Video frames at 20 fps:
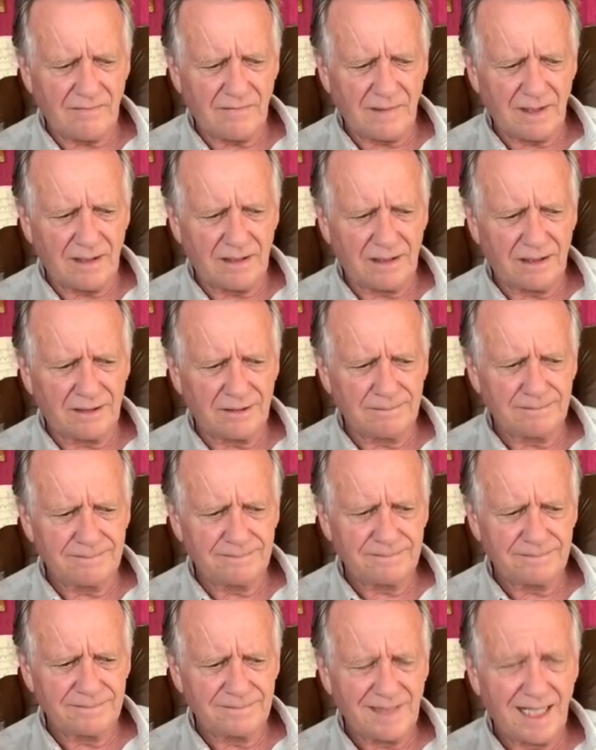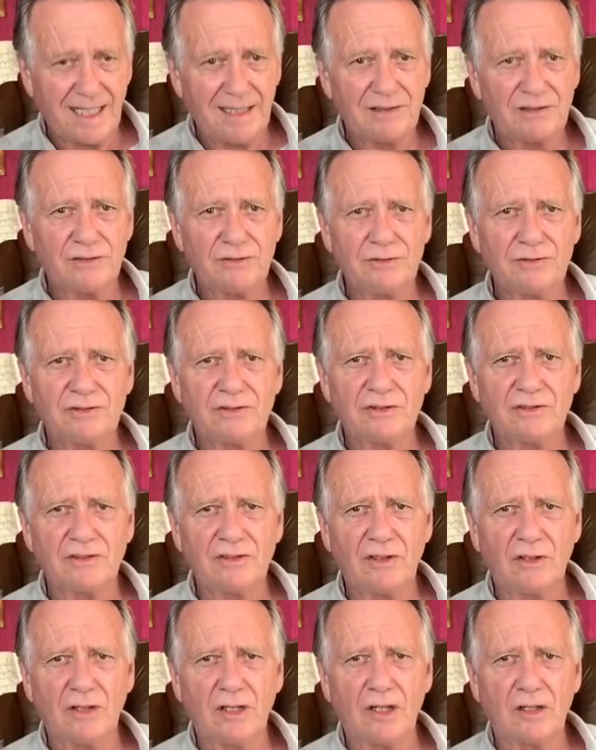Um, Jesus is
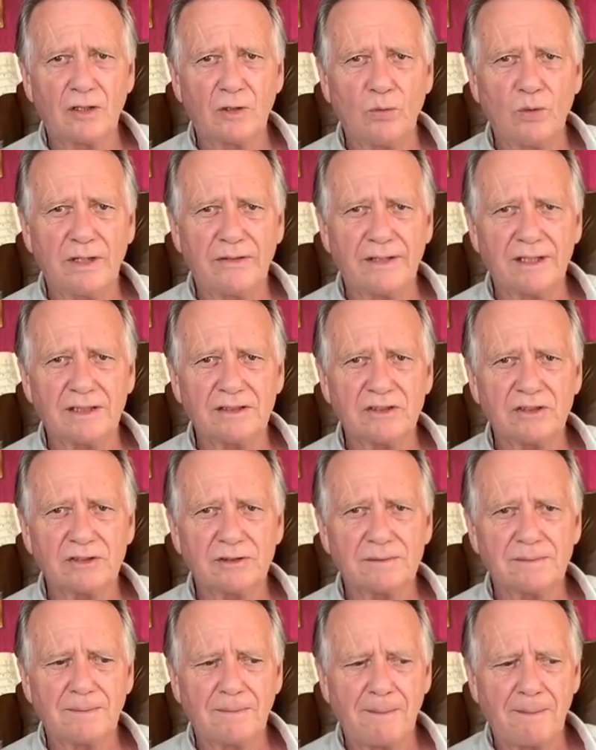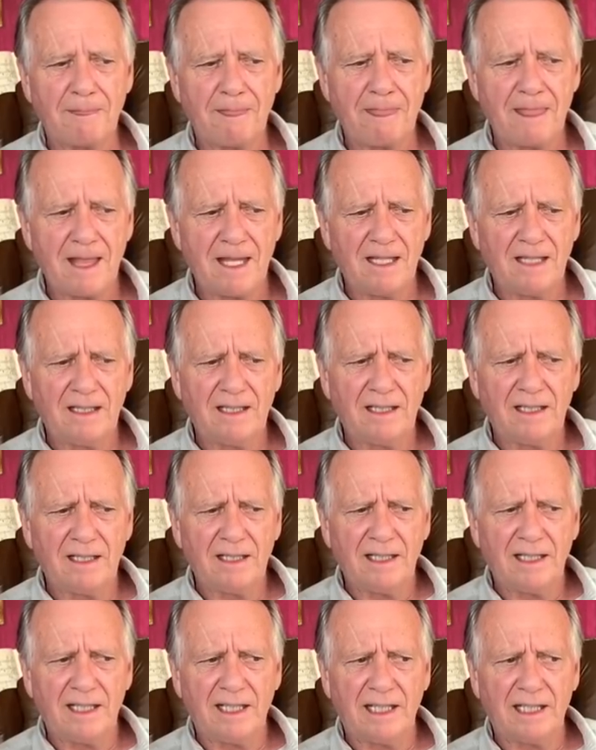no longer with us.
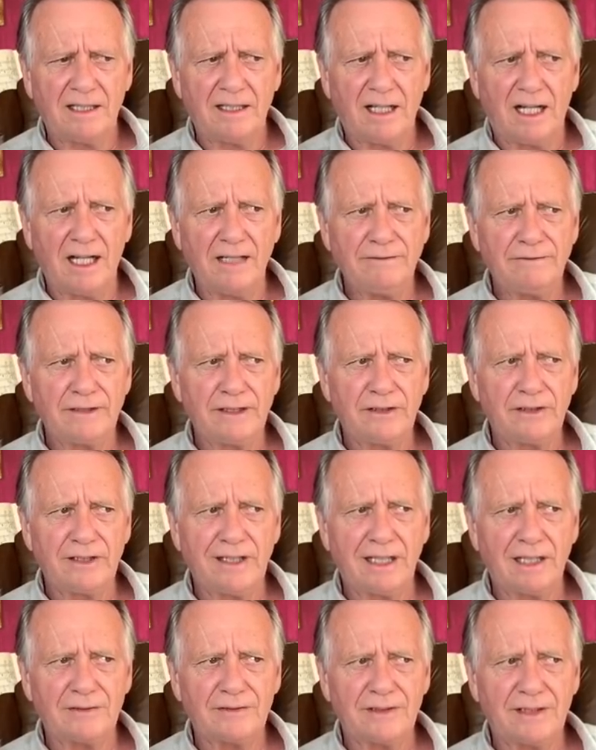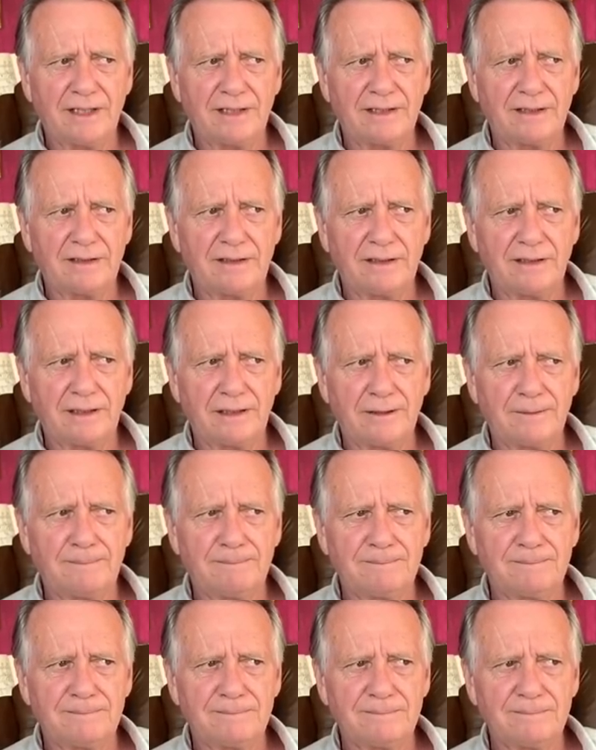And I figured out that
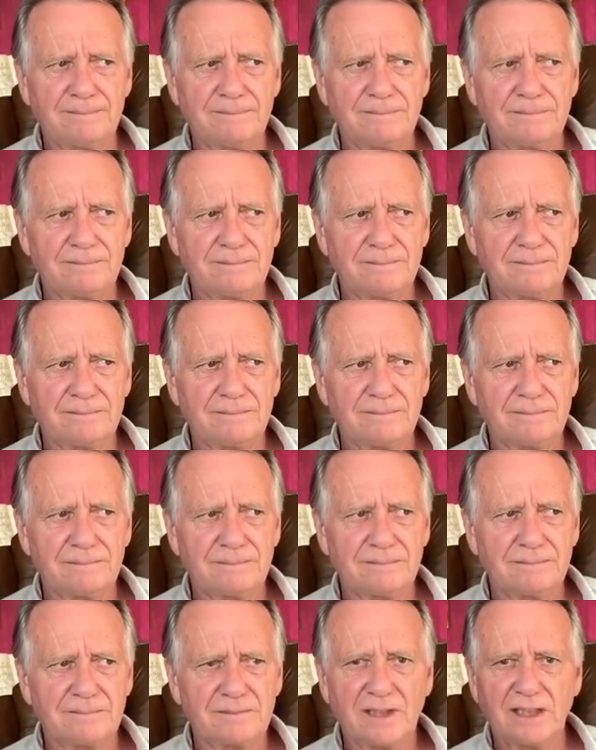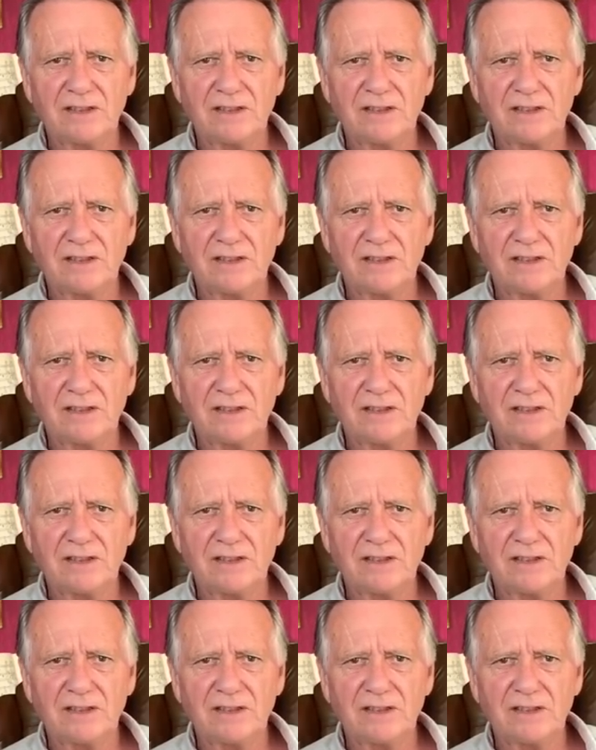um, they